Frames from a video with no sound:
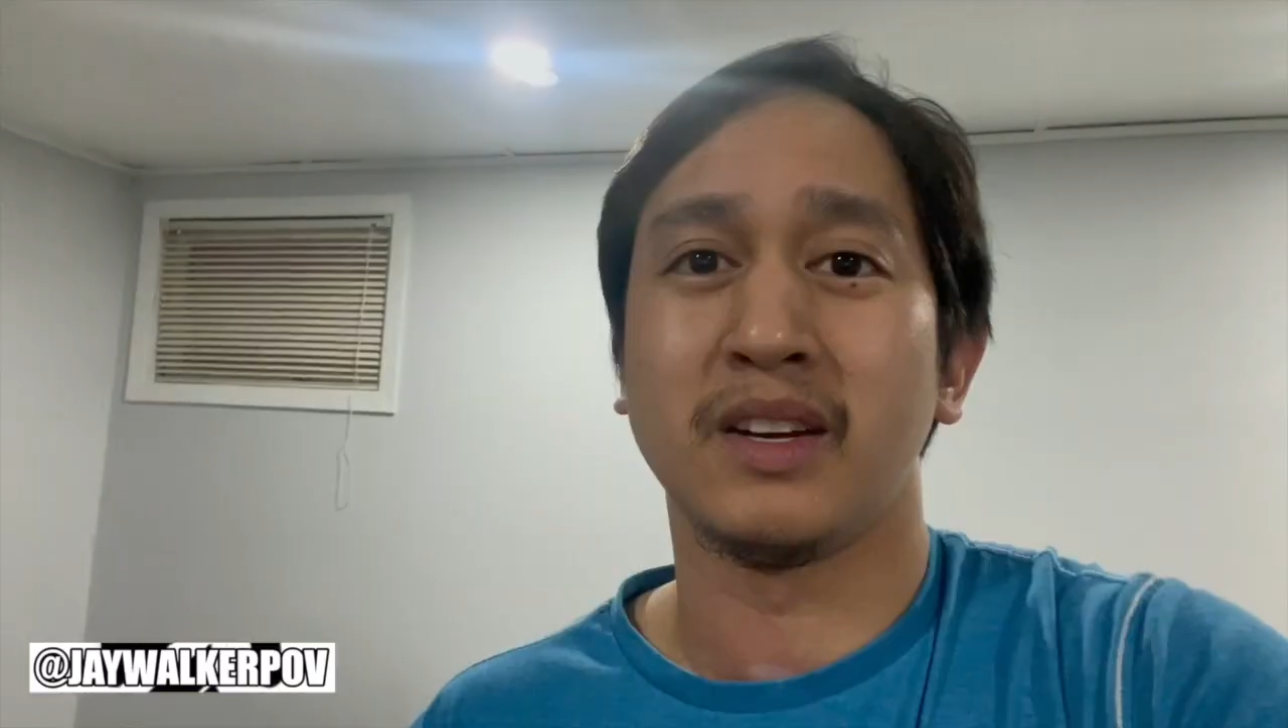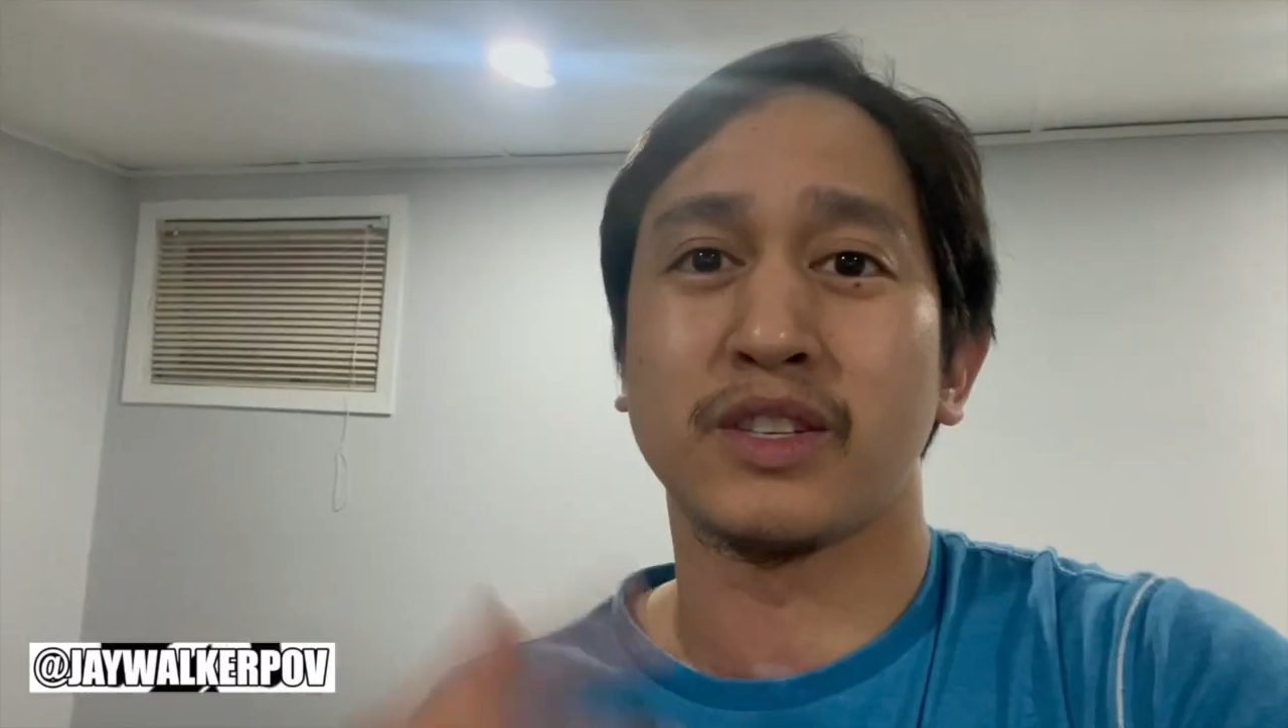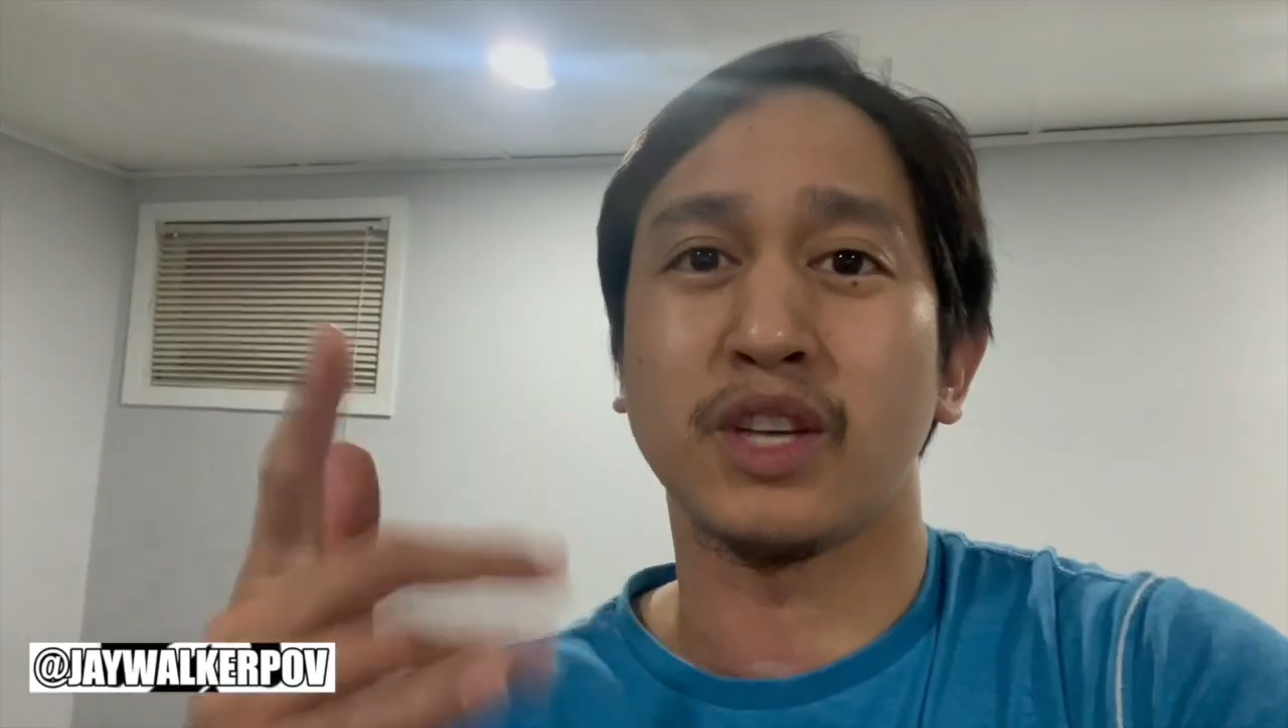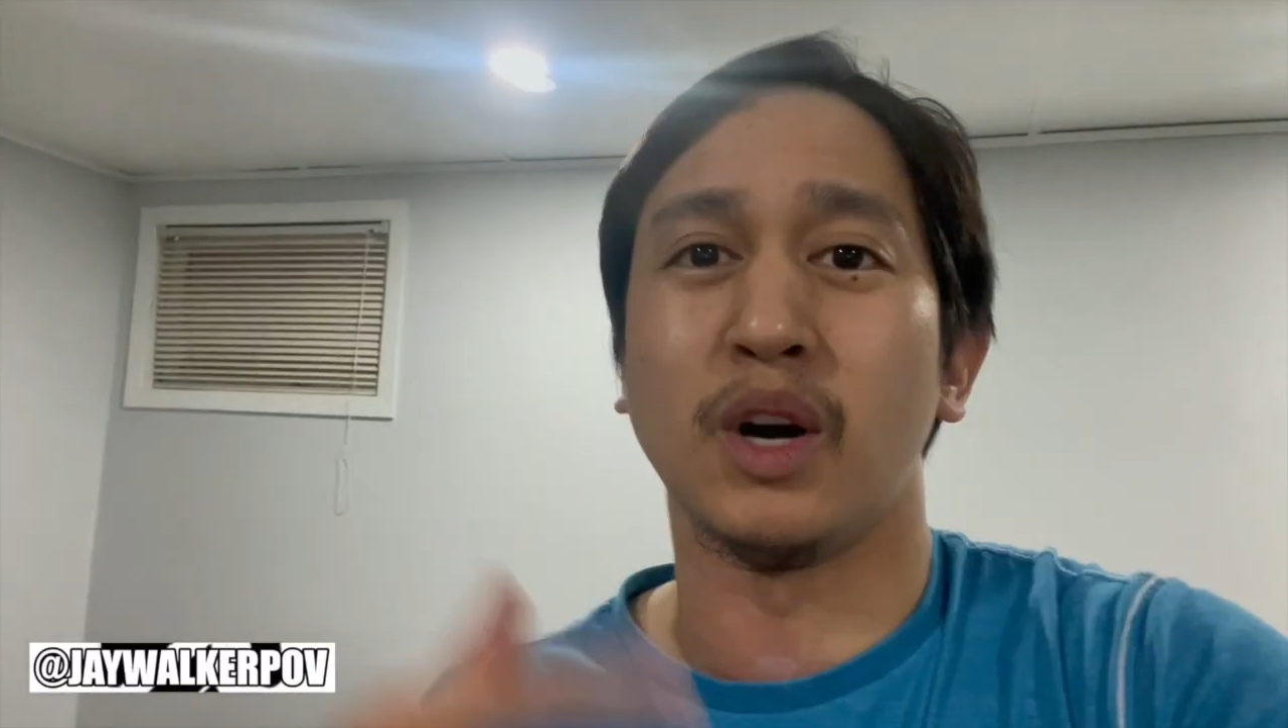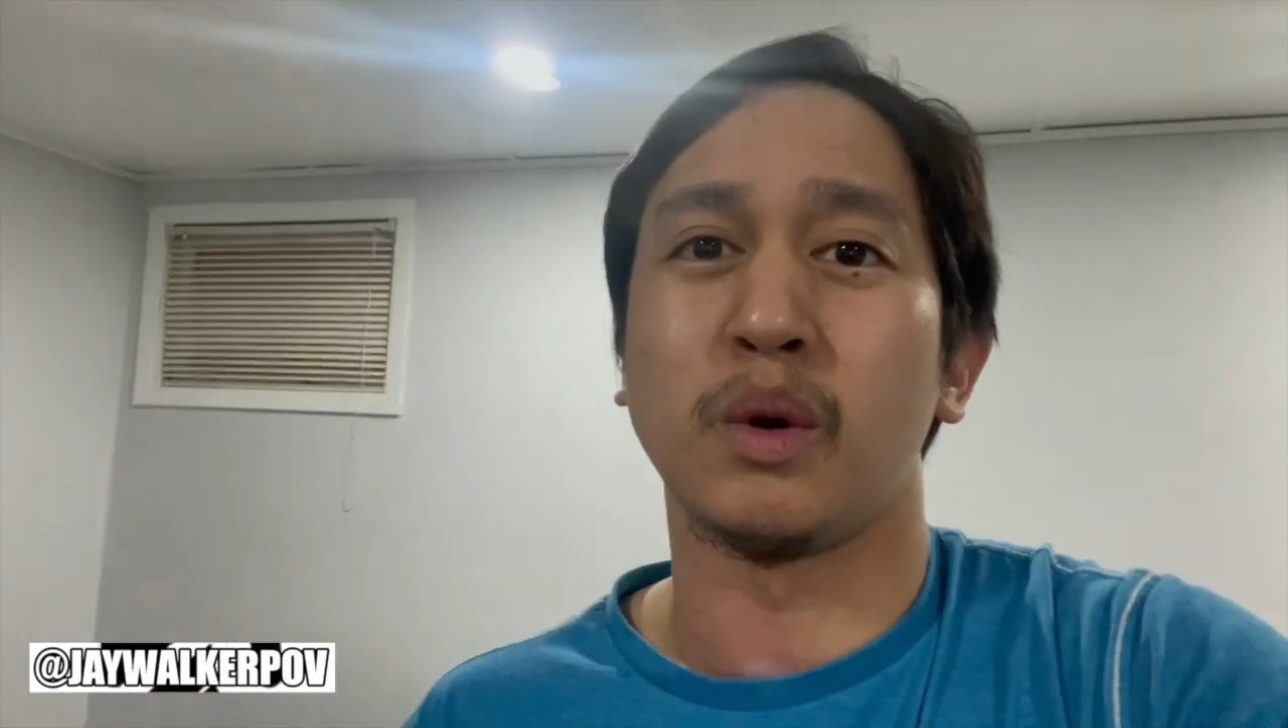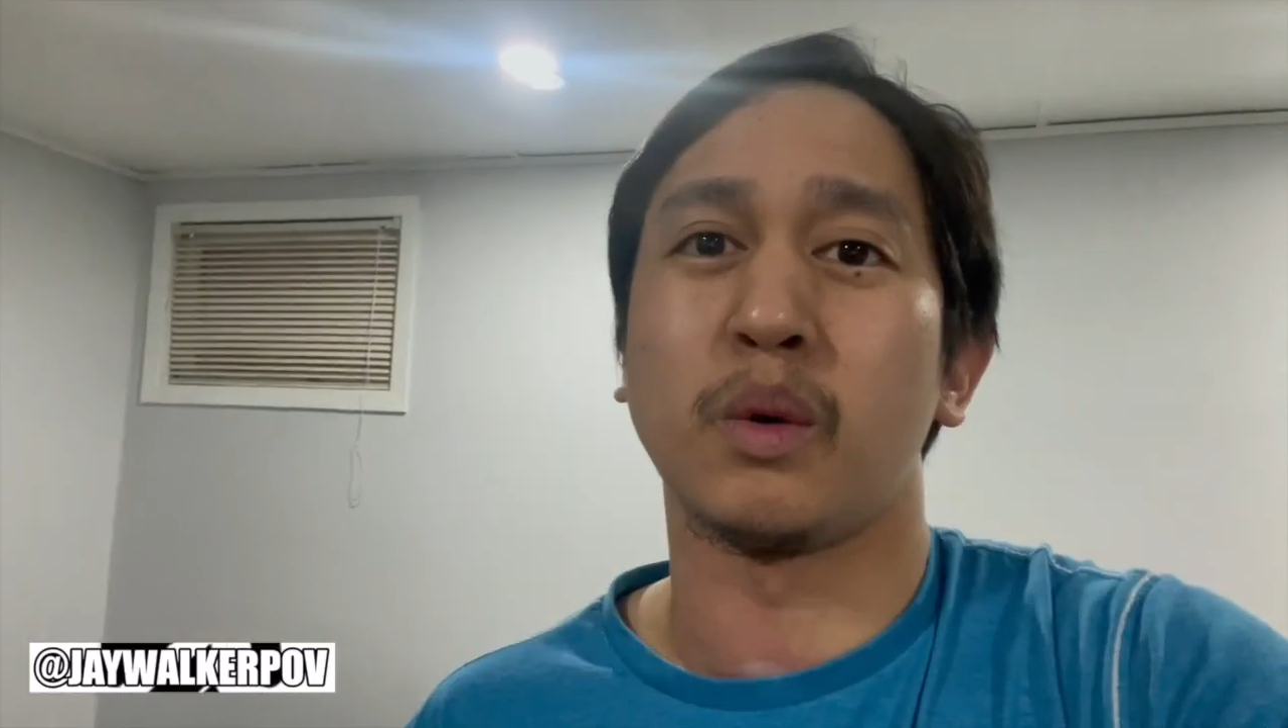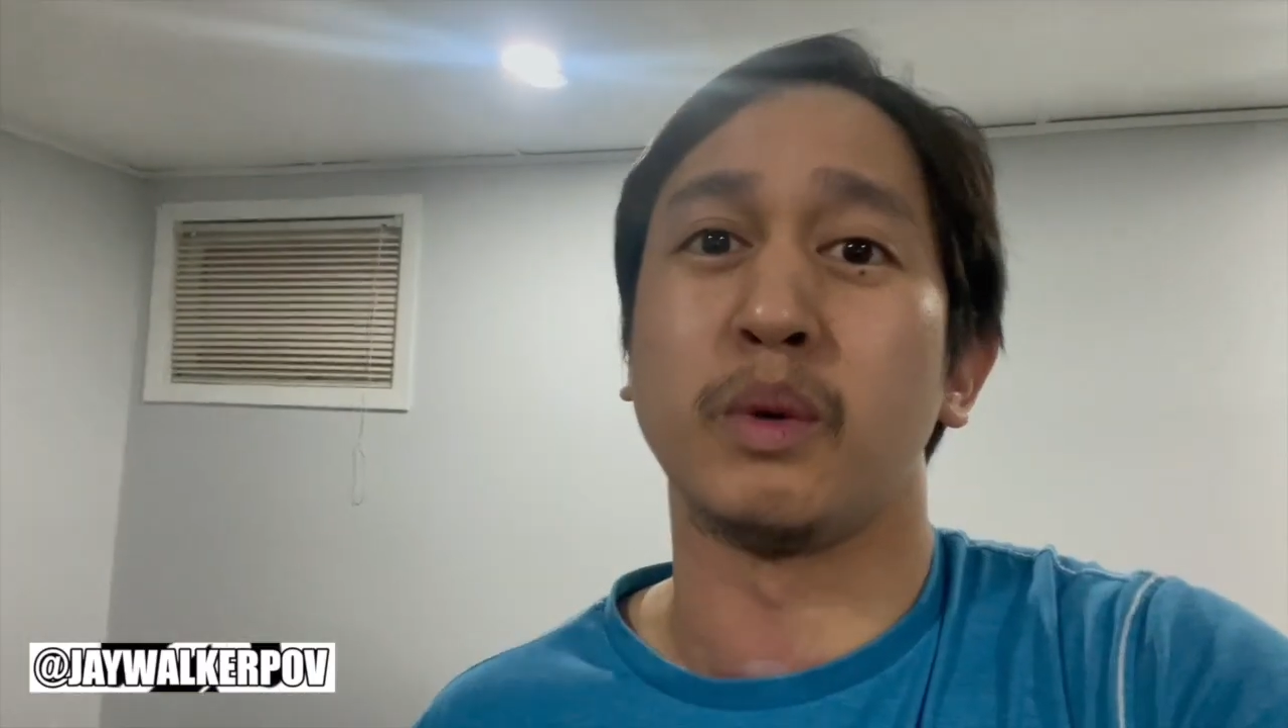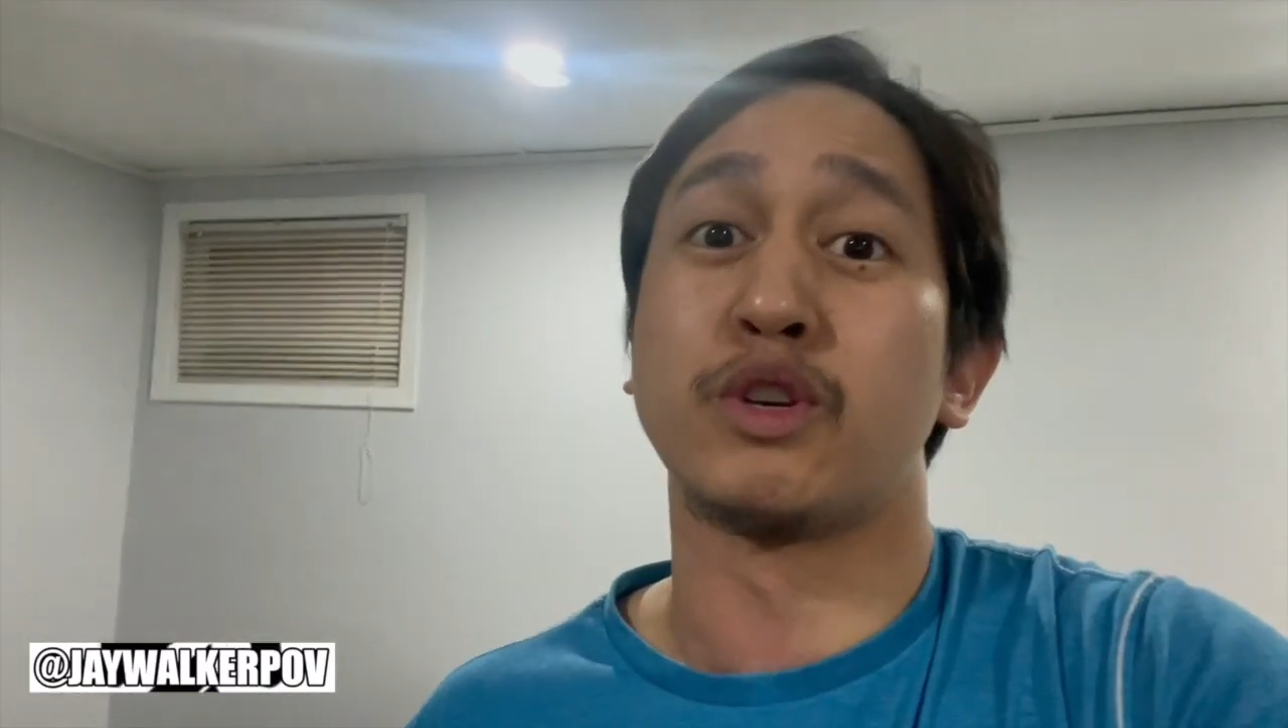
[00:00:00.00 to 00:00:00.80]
So we